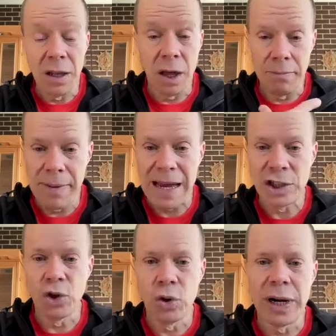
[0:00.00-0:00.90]
like
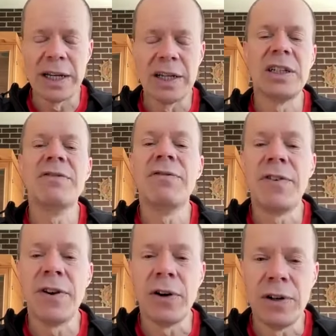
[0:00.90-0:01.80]
match your energy,
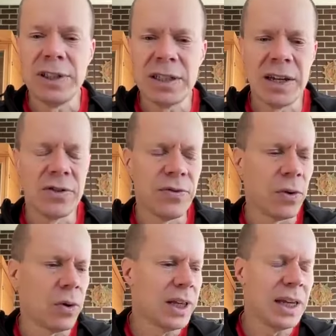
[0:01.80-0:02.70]
very
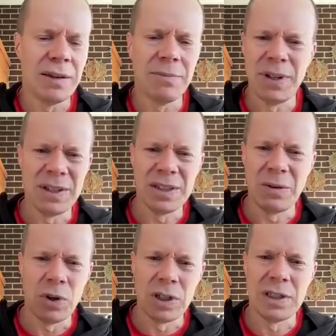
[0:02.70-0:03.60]
successful in
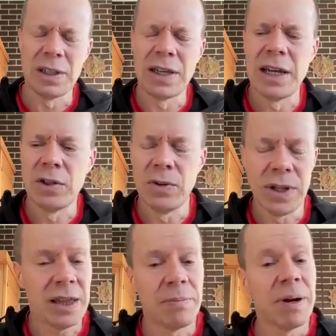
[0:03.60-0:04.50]
business and what it is that they do,
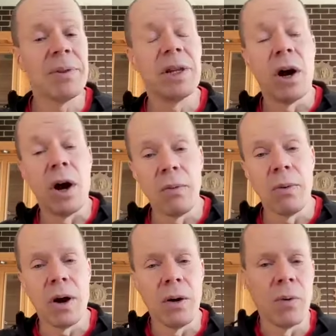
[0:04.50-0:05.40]
they're the people that
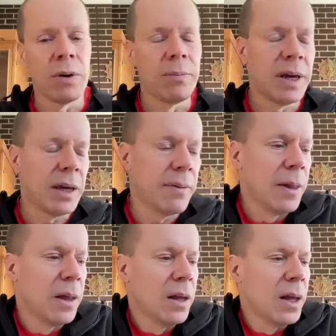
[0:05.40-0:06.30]
I want to be
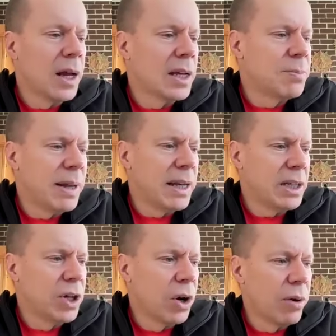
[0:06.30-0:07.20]

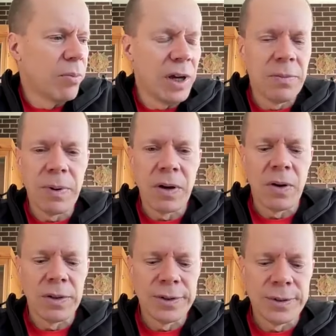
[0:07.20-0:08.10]
spending time with,
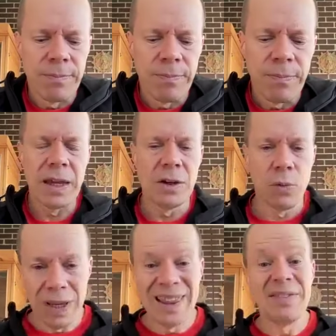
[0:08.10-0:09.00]
because
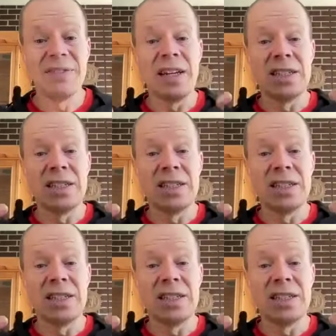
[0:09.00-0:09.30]
we lift